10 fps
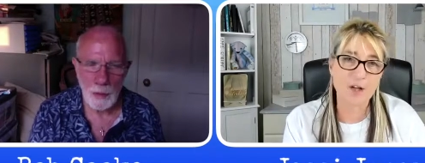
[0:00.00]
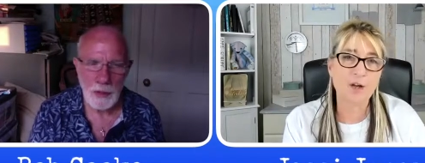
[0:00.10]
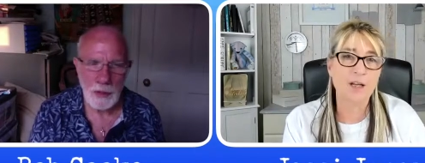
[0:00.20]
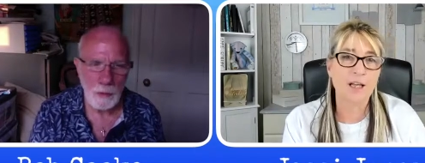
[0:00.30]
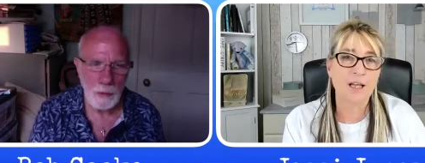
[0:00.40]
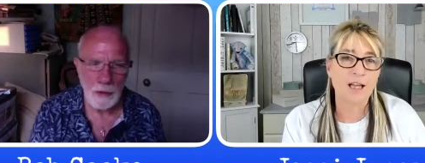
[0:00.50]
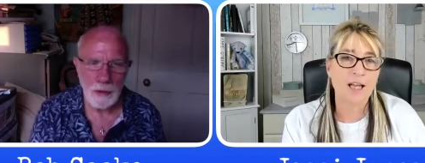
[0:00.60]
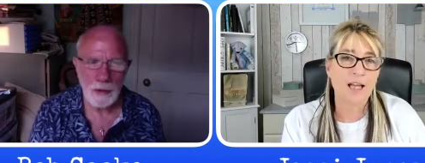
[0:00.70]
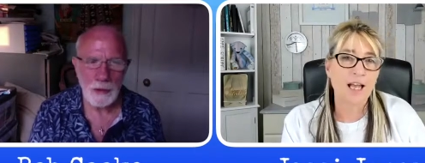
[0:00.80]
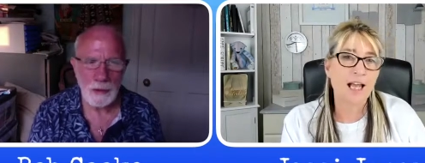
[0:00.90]
Speaker 1: not work.
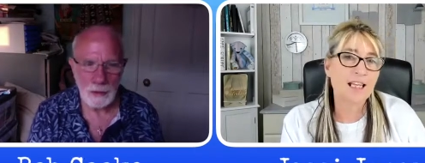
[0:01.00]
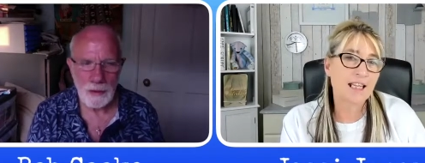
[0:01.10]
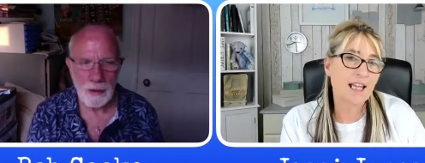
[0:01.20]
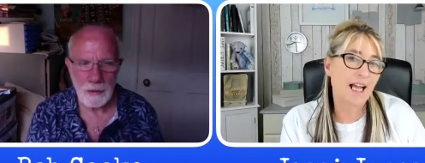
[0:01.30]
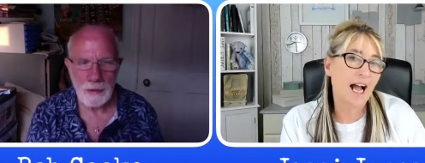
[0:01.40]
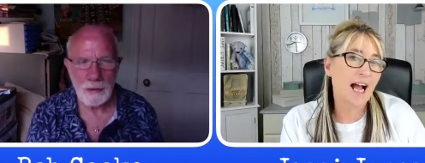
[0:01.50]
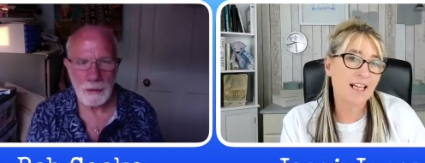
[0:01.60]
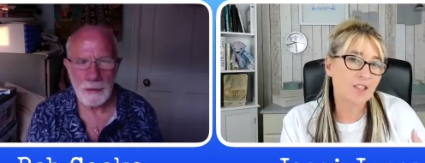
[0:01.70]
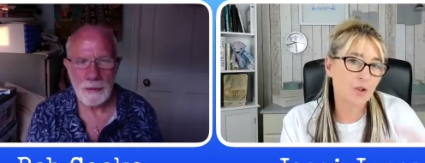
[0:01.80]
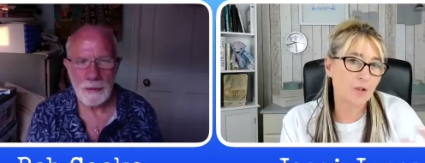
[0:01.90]
Yeah. yeah. I
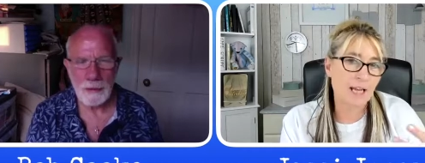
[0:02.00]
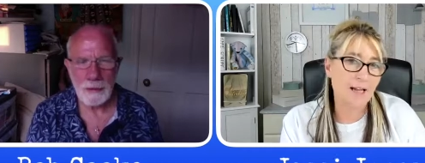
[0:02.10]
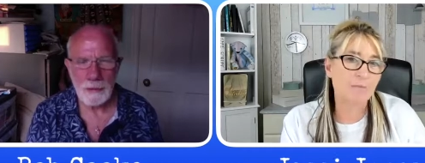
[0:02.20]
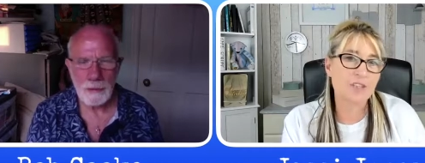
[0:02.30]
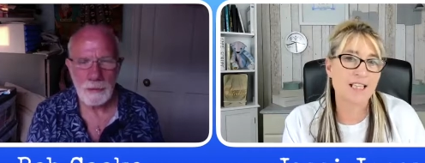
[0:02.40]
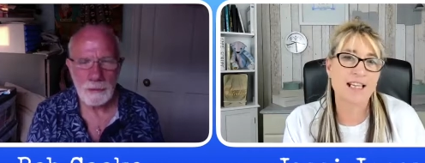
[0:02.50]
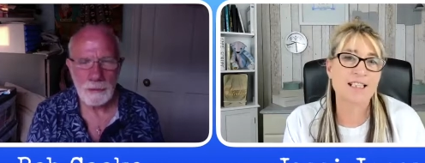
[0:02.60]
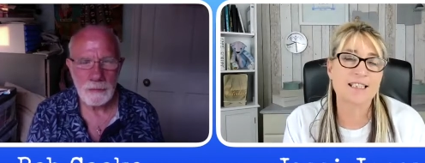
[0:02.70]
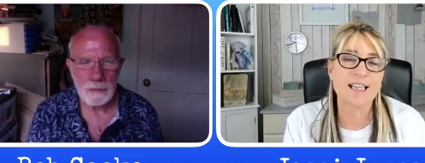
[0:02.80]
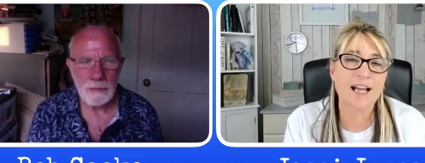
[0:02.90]
don't
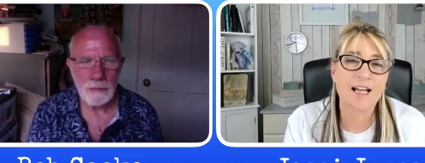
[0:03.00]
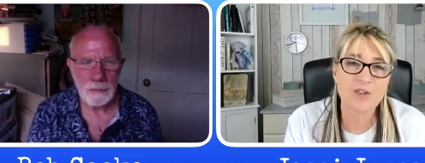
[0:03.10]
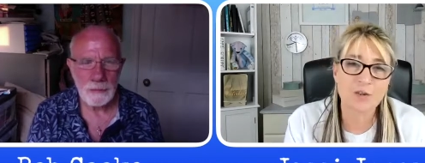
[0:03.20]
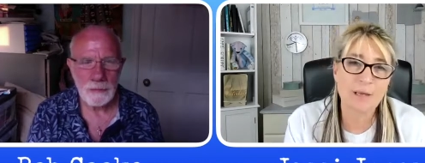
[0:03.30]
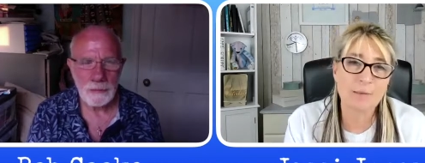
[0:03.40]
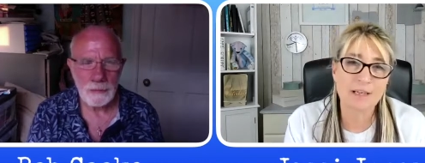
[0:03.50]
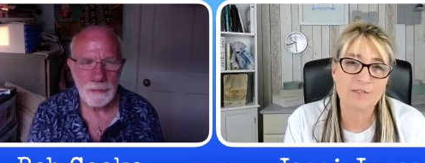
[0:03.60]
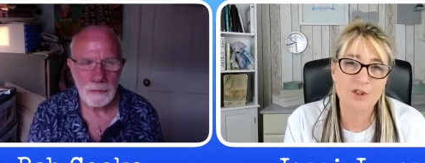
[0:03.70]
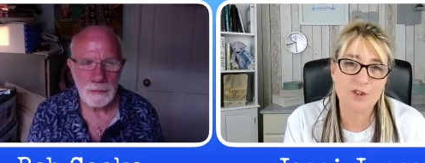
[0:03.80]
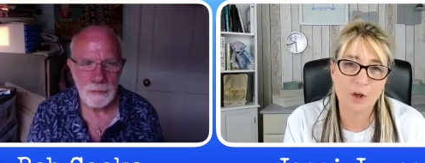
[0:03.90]
advertise that. I, so maybe I've
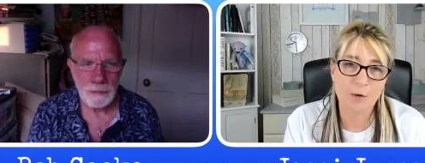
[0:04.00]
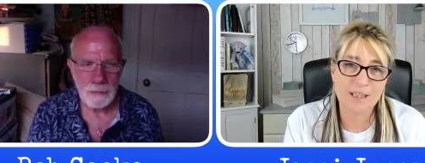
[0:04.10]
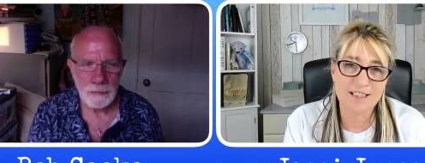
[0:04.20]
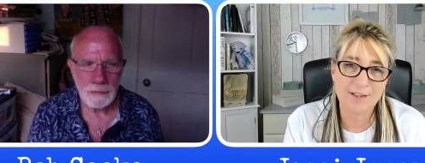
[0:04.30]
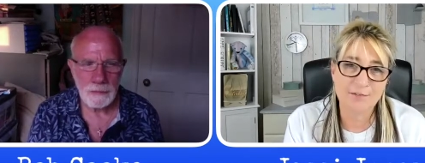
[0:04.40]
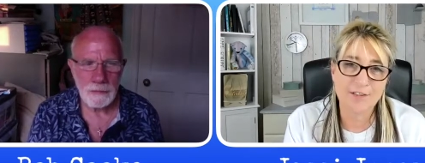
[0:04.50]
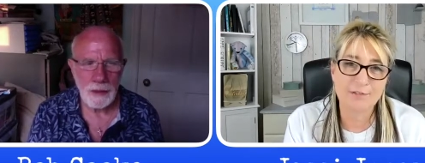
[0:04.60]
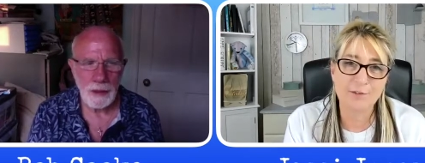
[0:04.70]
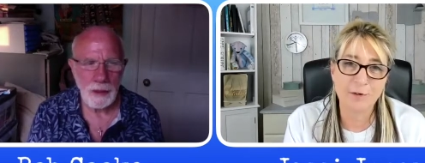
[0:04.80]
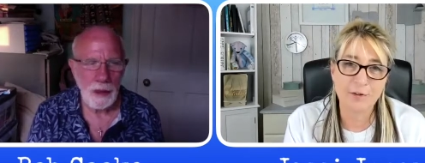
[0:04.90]
just shot myself in the
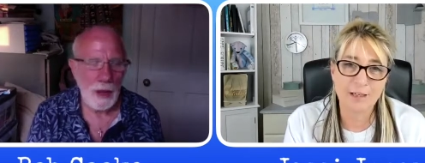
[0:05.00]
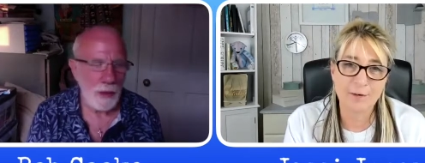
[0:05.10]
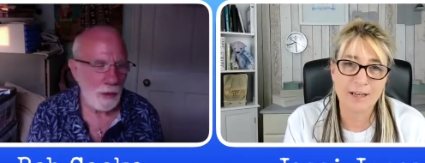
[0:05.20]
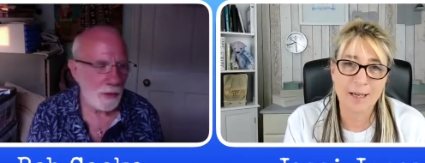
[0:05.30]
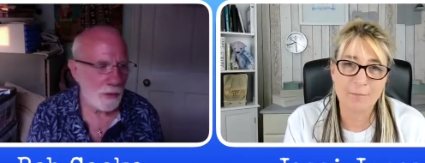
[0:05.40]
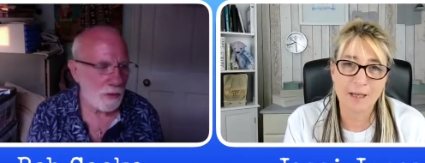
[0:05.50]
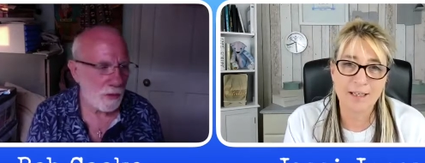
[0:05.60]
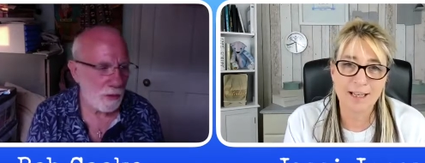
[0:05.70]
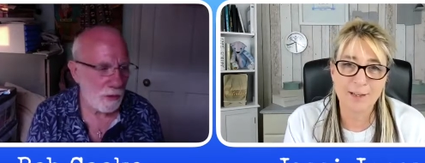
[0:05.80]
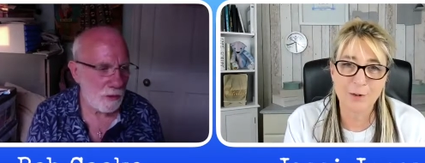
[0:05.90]
foot now and I might
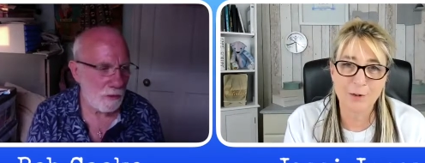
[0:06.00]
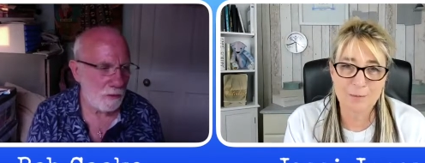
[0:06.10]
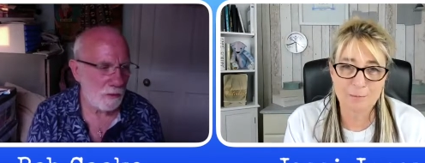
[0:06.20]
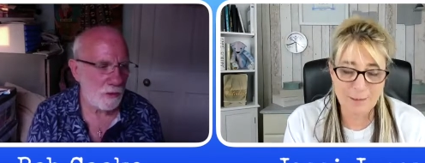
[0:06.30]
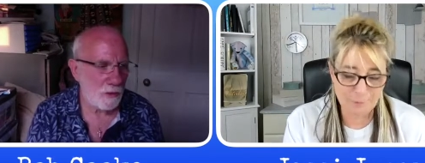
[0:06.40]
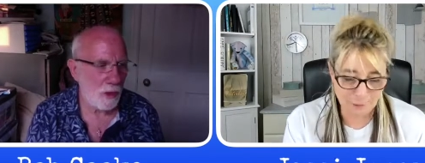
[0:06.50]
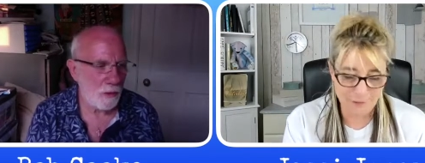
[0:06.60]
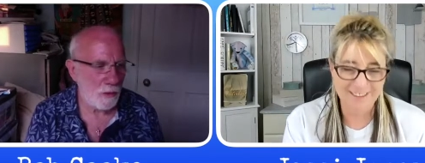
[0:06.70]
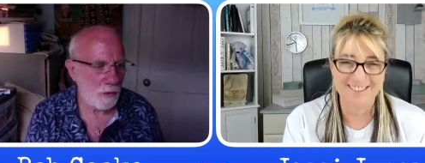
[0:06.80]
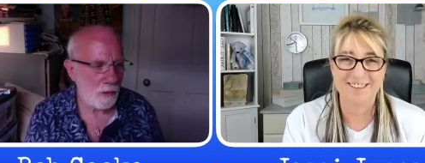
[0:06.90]
get a
Speaker 2: load of people.
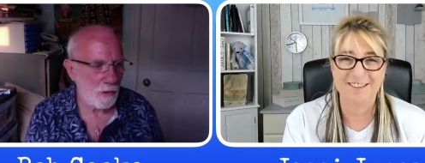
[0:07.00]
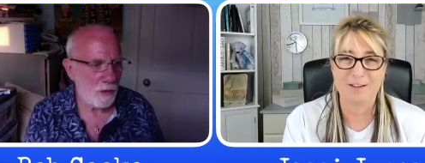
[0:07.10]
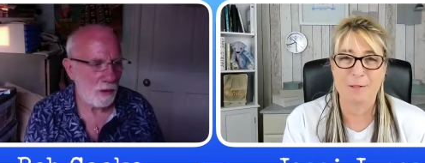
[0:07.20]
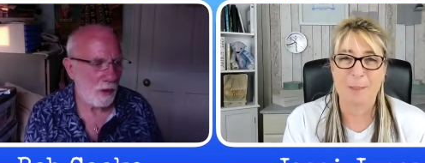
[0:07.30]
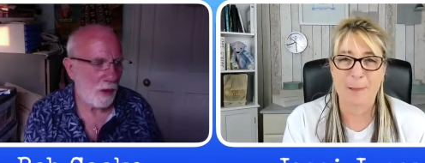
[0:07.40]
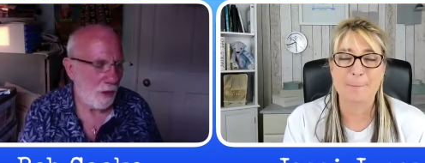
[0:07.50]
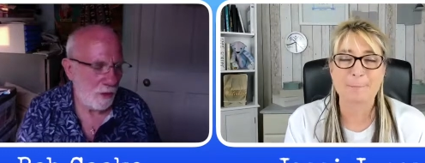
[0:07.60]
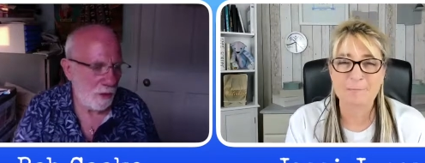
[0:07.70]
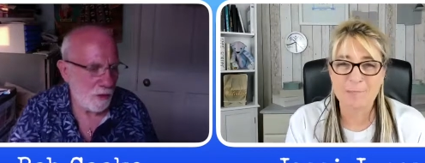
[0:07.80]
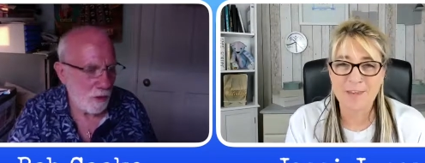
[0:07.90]
Yeah, I think it's
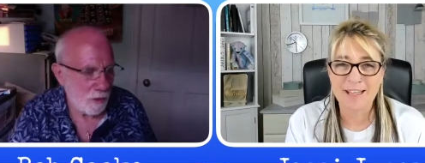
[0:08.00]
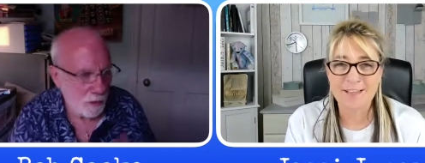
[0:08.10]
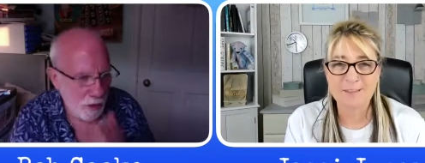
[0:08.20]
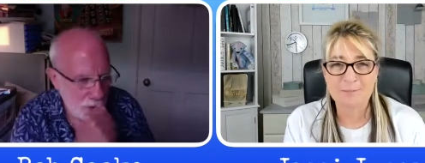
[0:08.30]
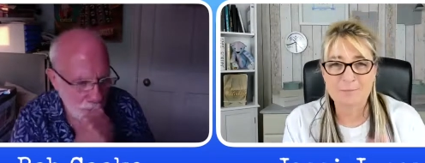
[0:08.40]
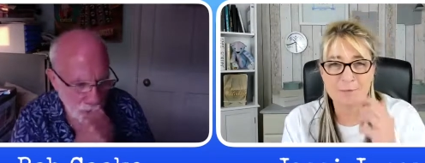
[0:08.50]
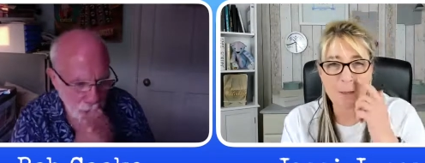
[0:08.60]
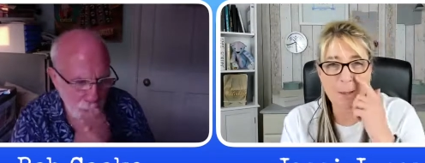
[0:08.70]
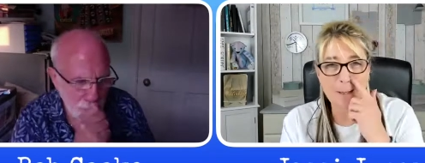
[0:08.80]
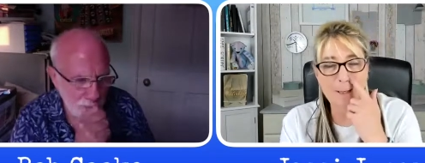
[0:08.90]
shown you
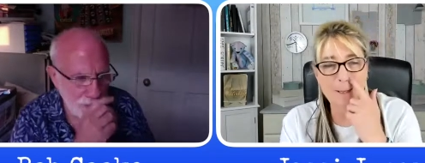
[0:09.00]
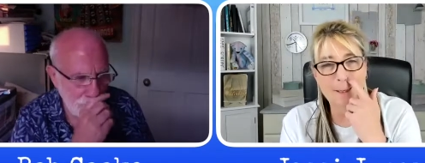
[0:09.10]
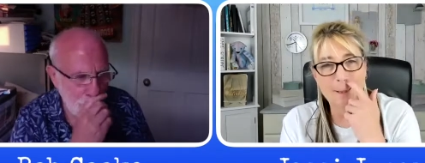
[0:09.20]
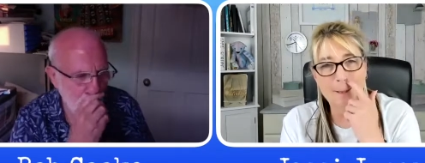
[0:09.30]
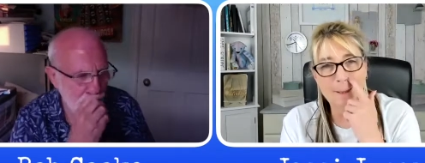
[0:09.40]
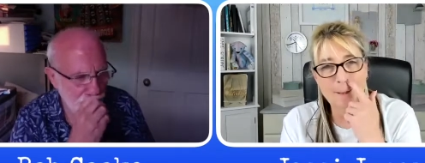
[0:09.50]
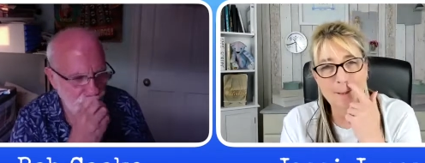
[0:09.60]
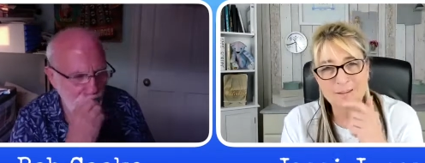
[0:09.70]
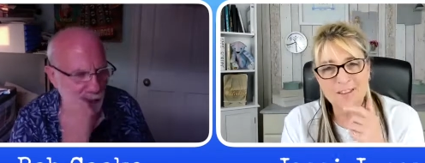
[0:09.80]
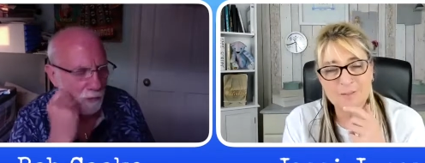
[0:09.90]
generosity of soul. And I've
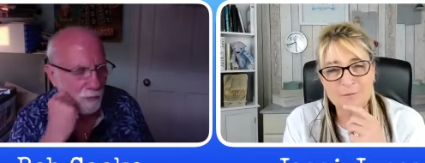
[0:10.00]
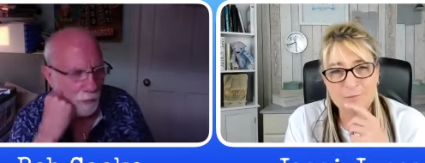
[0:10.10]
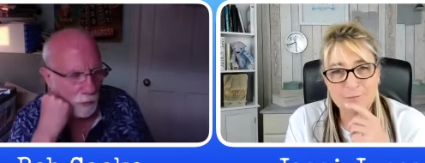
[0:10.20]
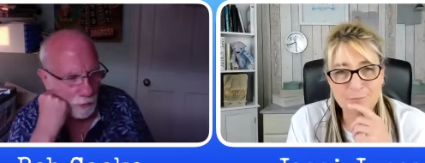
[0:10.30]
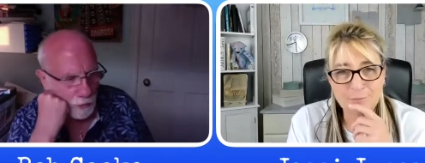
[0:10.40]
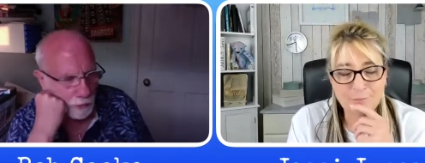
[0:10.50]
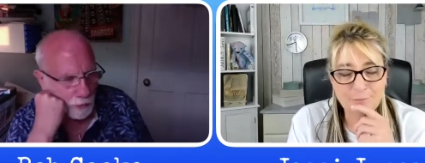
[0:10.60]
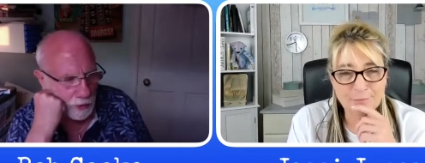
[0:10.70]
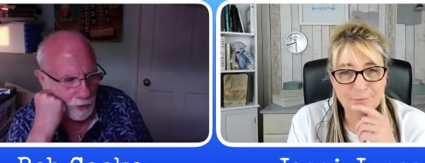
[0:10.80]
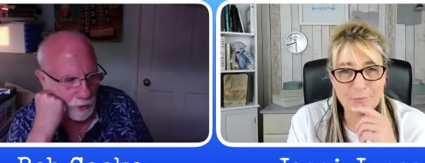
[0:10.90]
said before, there's many
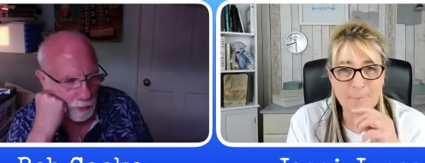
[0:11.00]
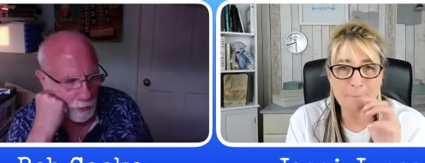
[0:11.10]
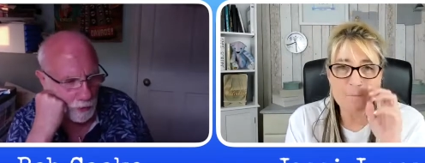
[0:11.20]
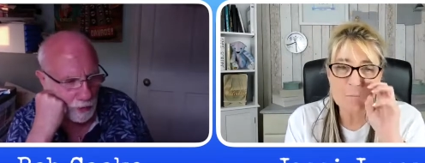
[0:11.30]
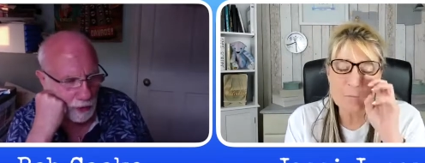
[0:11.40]
therapists and